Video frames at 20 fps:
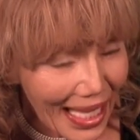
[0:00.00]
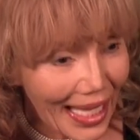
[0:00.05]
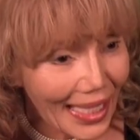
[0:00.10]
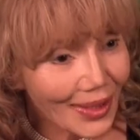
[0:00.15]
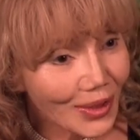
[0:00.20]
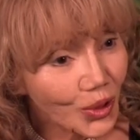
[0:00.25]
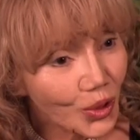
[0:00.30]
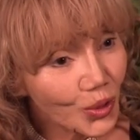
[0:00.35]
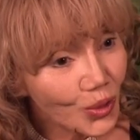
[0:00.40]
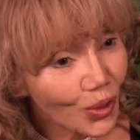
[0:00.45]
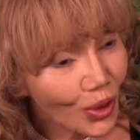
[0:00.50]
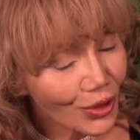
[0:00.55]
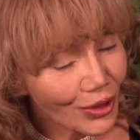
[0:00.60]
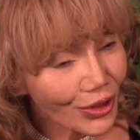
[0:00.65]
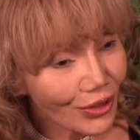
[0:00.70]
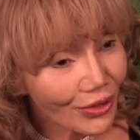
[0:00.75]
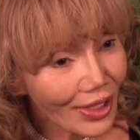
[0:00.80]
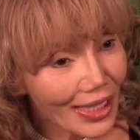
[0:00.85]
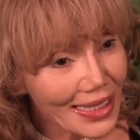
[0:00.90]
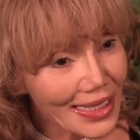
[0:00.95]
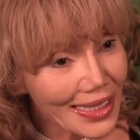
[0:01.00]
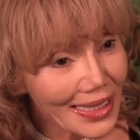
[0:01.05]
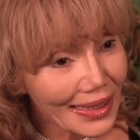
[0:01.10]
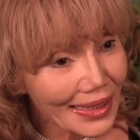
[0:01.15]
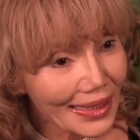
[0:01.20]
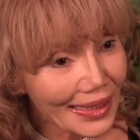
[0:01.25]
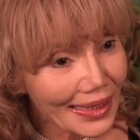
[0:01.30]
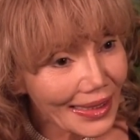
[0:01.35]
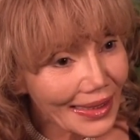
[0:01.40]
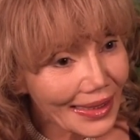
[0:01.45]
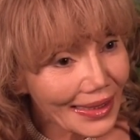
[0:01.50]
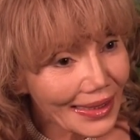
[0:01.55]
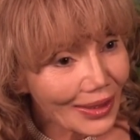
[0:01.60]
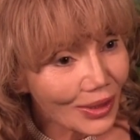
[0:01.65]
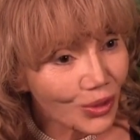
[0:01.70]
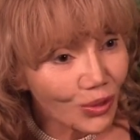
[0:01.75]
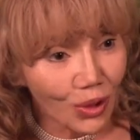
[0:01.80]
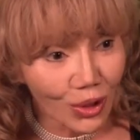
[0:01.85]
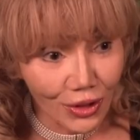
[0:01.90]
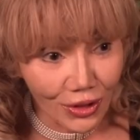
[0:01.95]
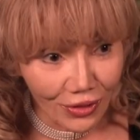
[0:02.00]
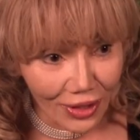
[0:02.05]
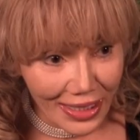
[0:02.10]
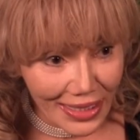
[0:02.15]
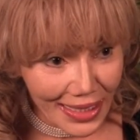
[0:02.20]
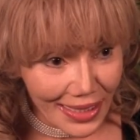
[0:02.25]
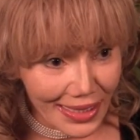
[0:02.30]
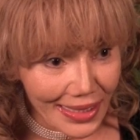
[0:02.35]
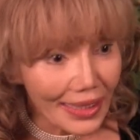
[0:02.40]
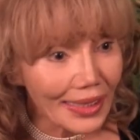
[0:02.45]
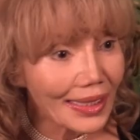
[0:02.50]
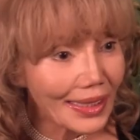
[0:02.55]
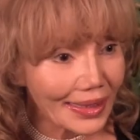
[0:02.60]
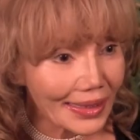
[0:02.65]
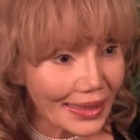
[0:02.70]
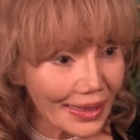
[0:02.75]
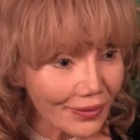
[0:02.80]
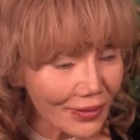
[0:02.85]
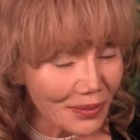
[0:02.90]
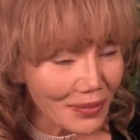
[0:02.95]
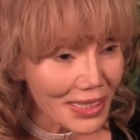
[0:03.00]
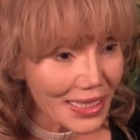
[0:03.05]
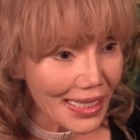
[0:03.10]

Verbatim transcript: And who authorized it? Who authorizes it? David